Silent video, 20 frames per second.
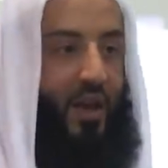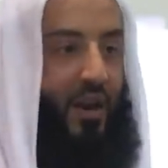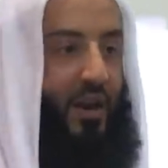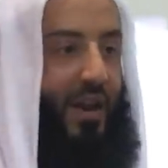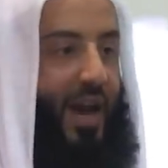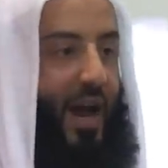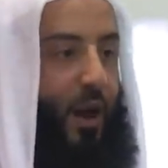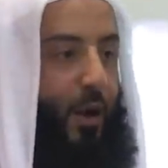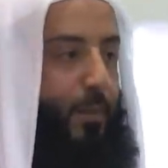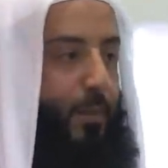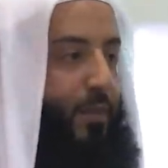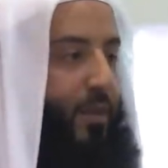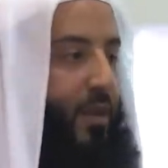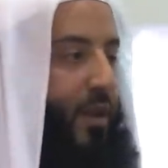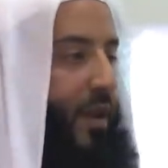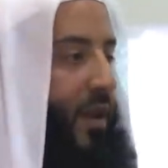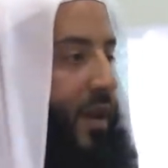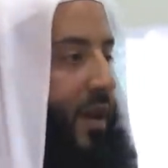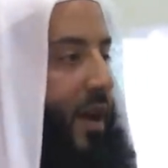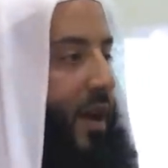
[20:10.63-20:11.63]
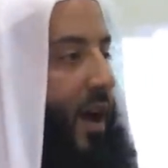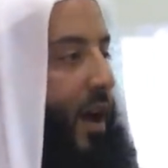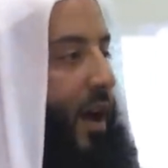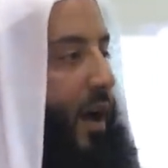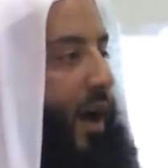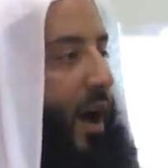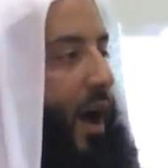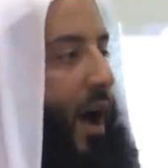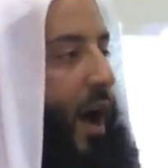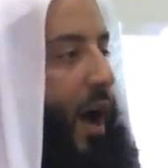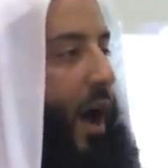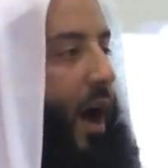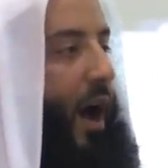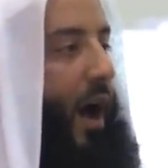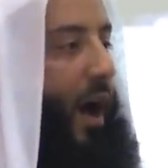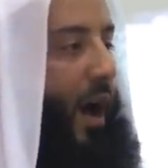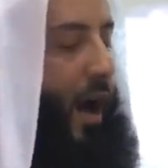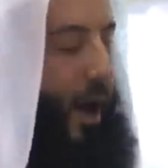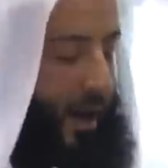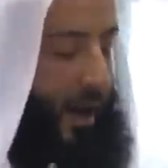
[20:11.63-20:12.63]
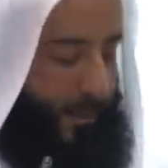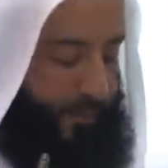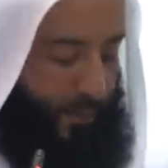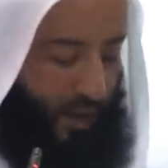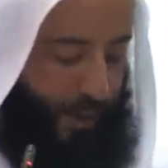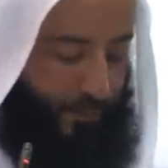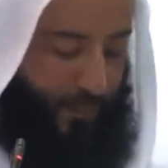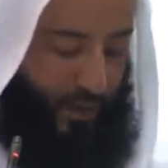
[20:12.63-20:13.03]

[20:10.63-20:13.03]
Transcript: Now, a